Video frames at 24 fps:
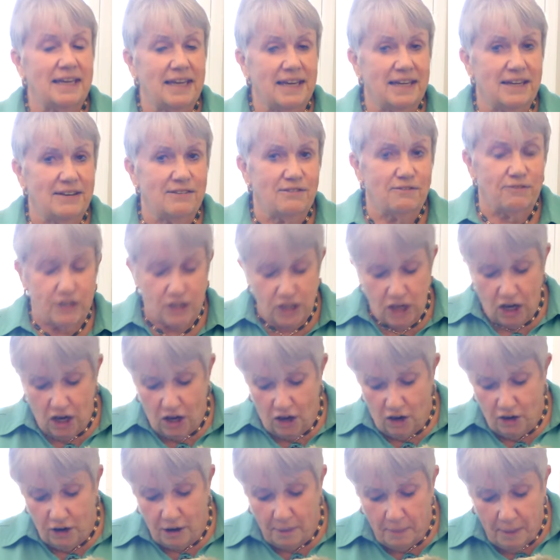give a
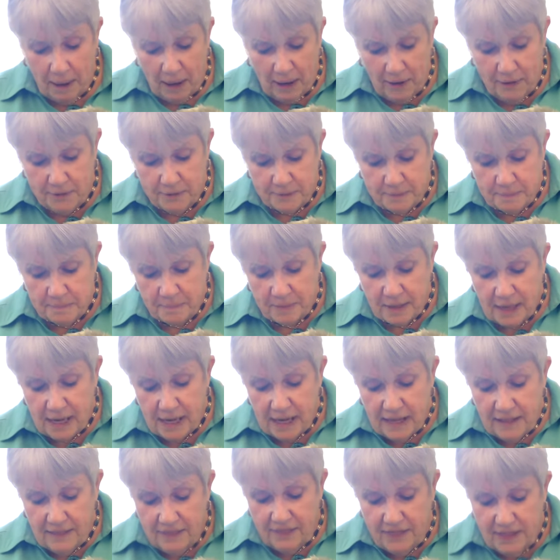dog a bone.
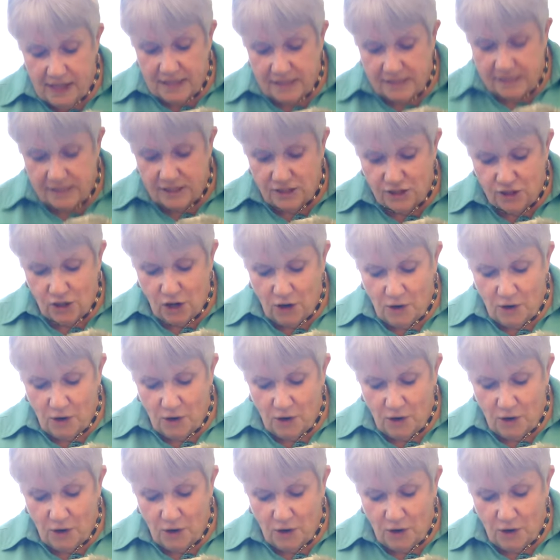This